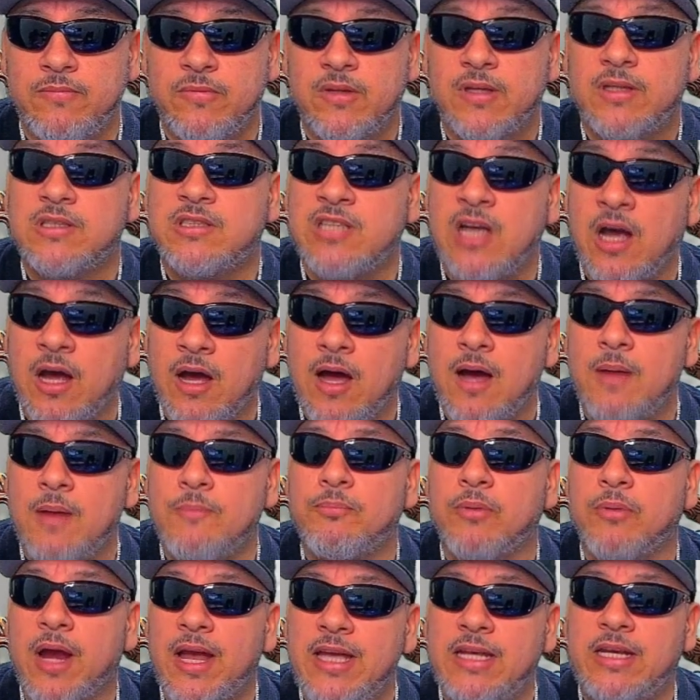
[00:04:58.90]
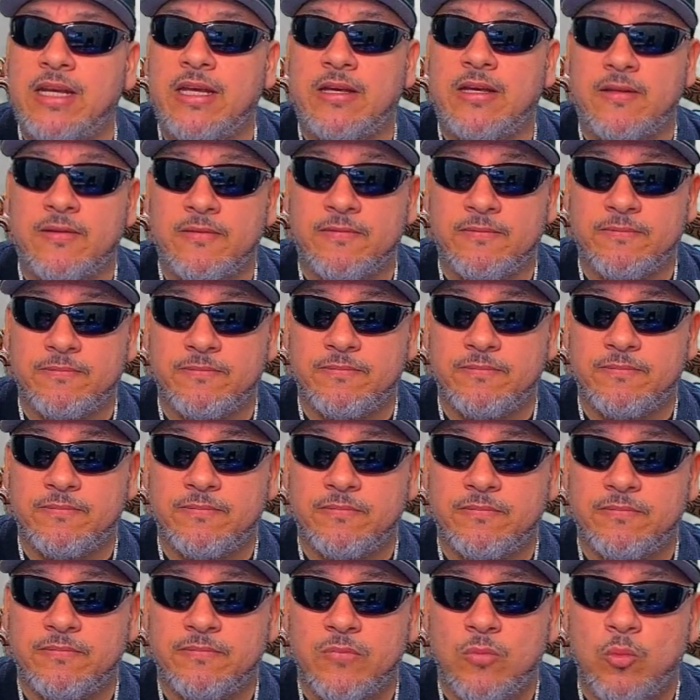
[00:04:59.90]
Tom Brady
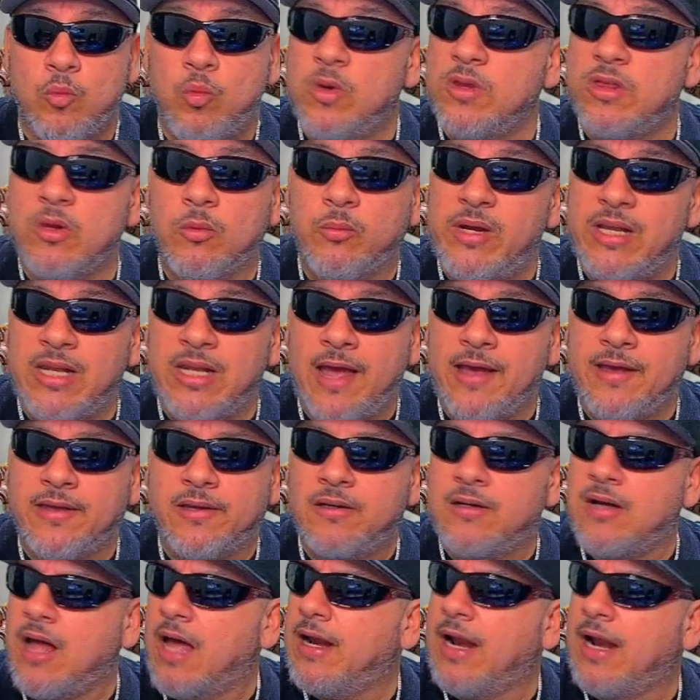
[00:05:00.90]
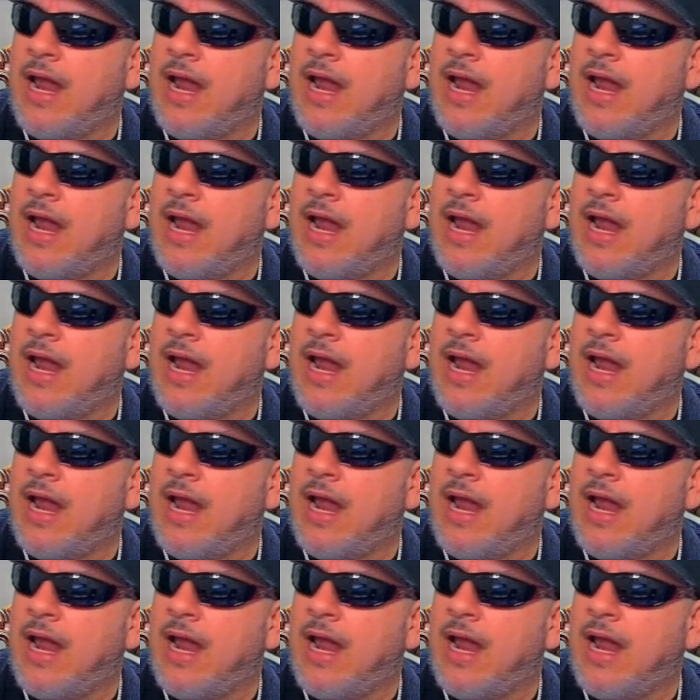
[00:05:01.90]
Whether we like it or not,